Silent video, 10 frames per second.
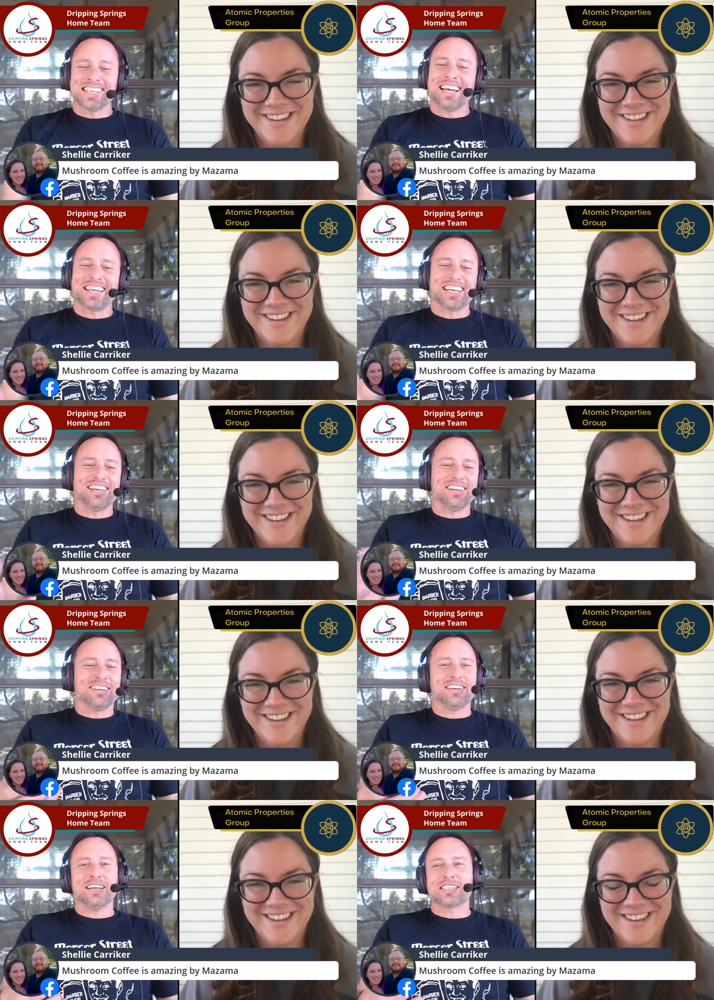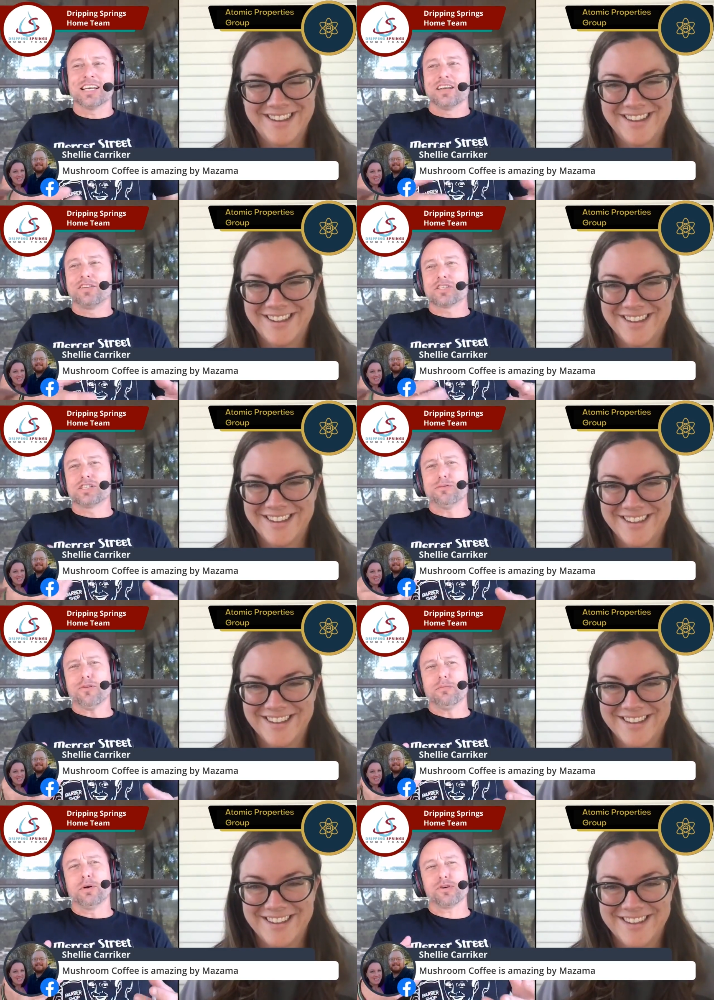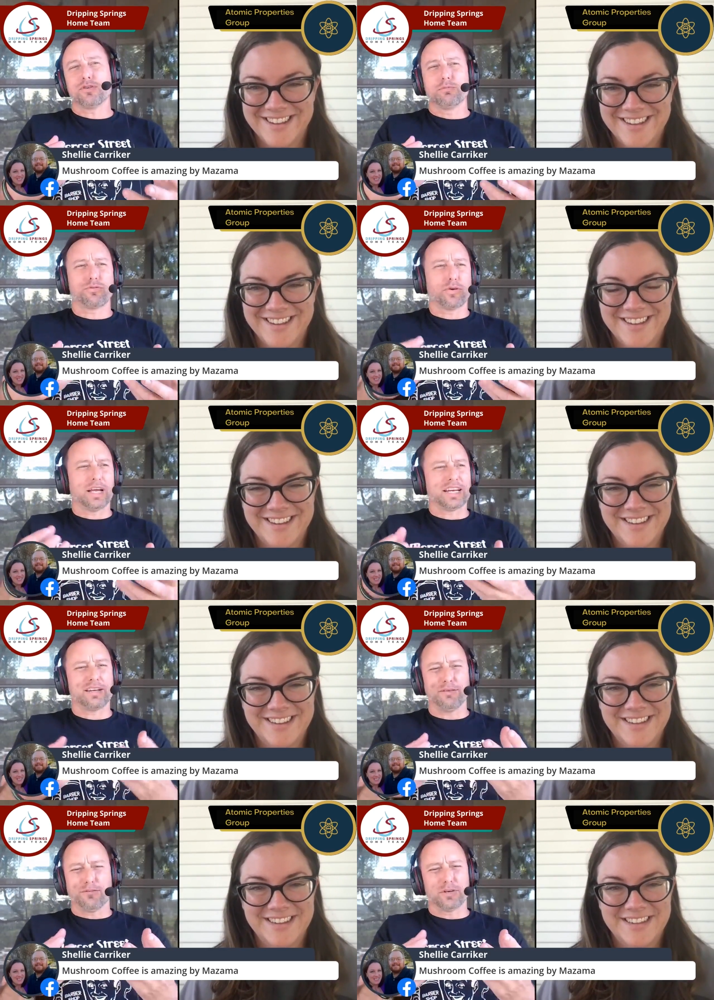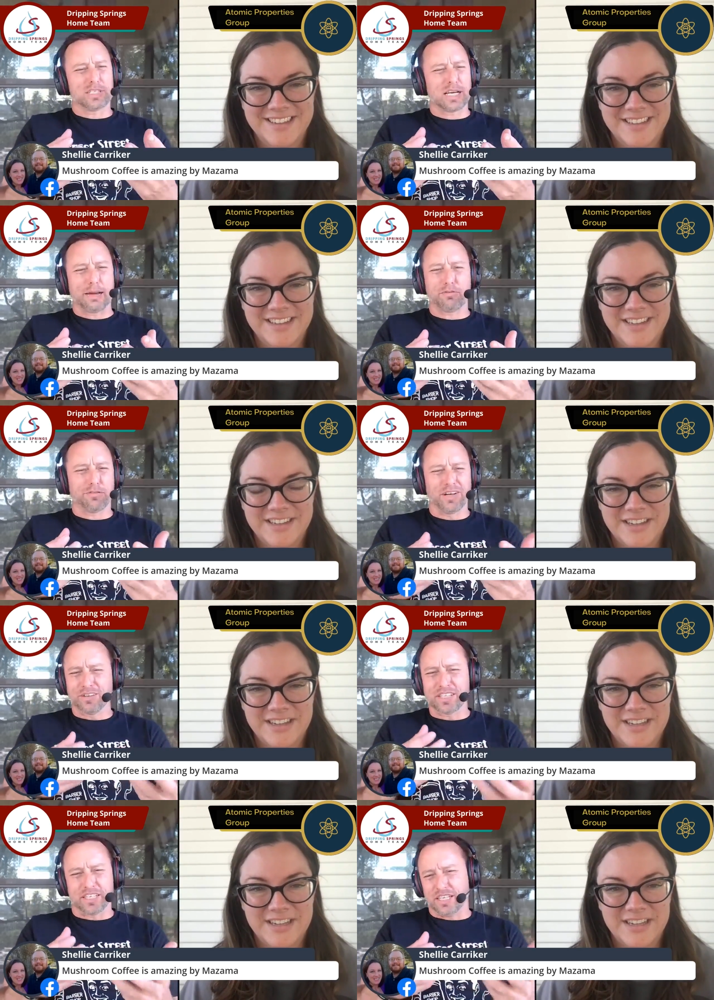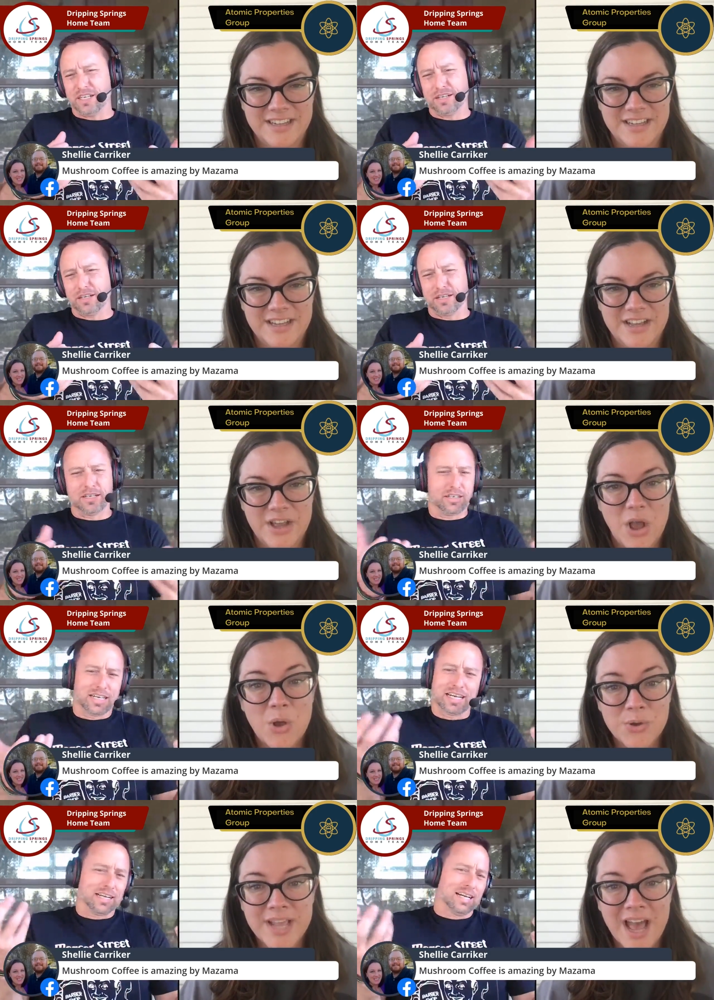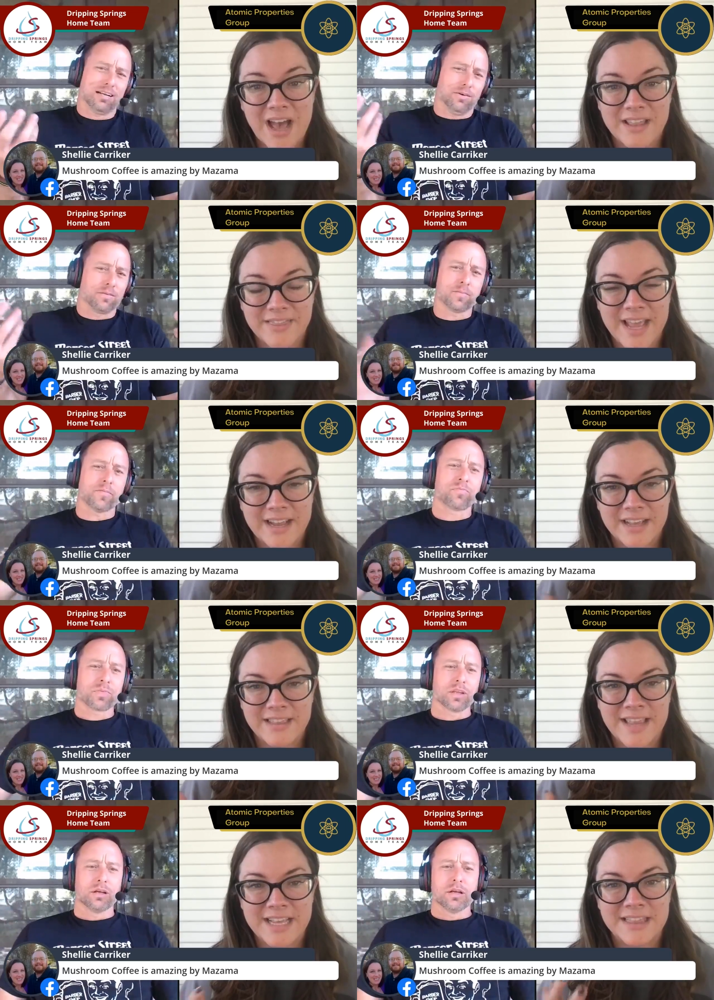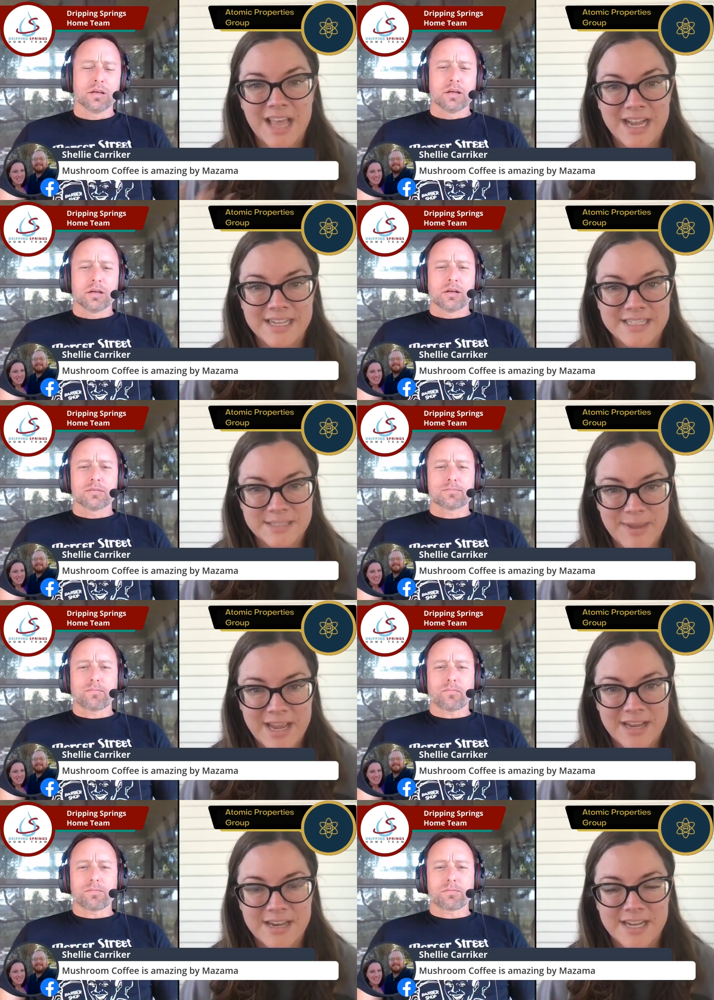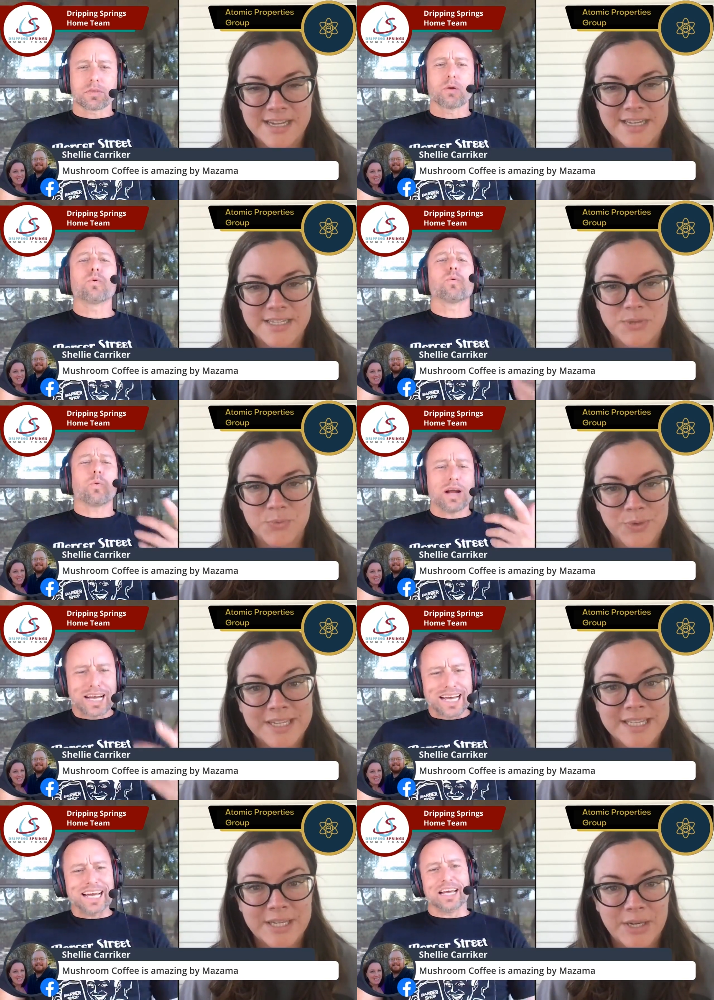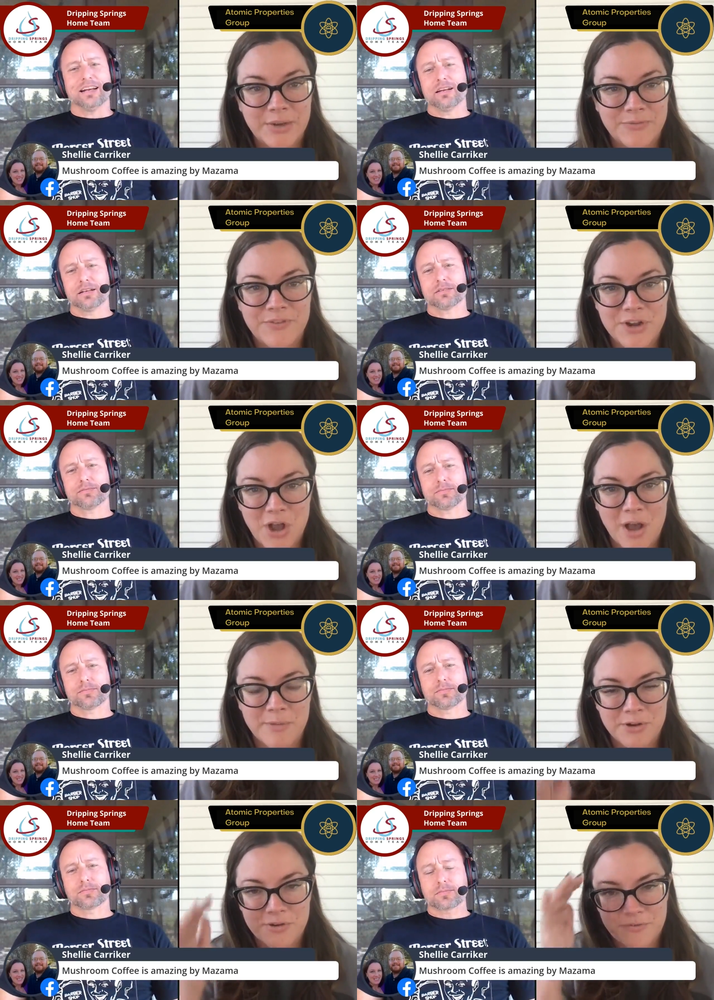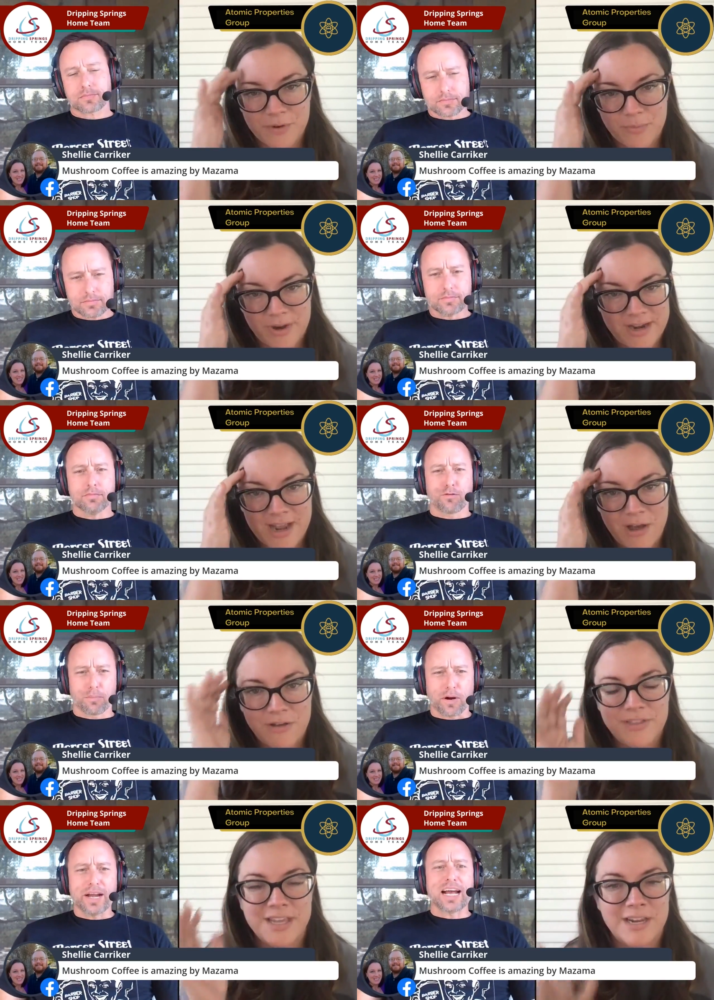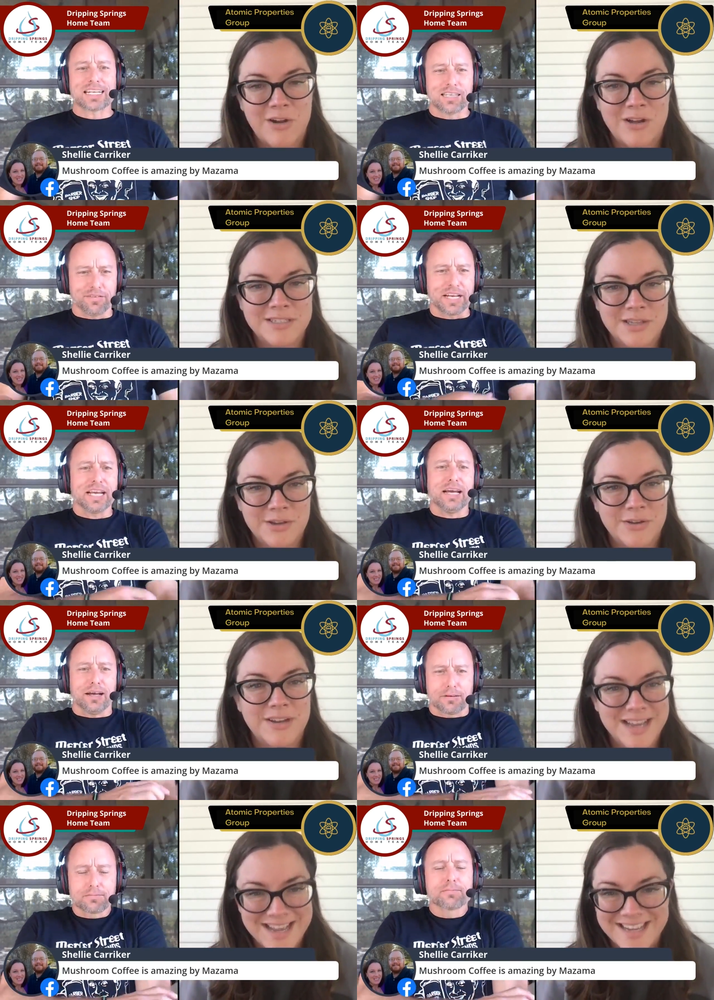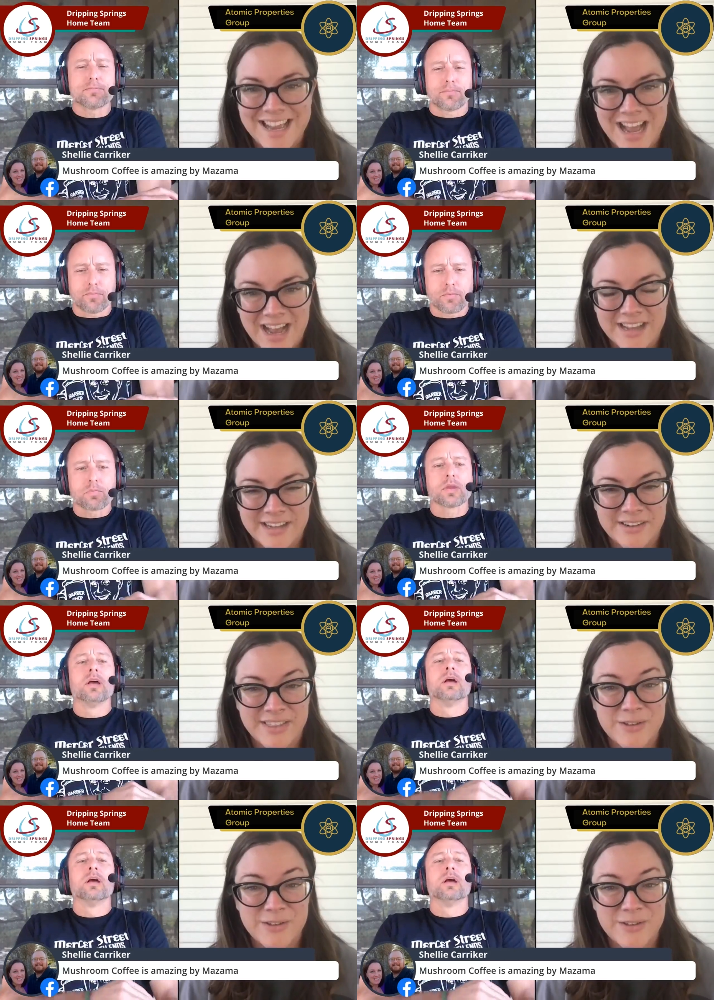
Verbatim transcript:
Speaker 1: like it, it's there's different mushrooms for like different types of healthy eating and oh I, yeah I like,
Speaker 2: like, lion's mane is really right. phenomenal for brain health brain and activity yeah yeah it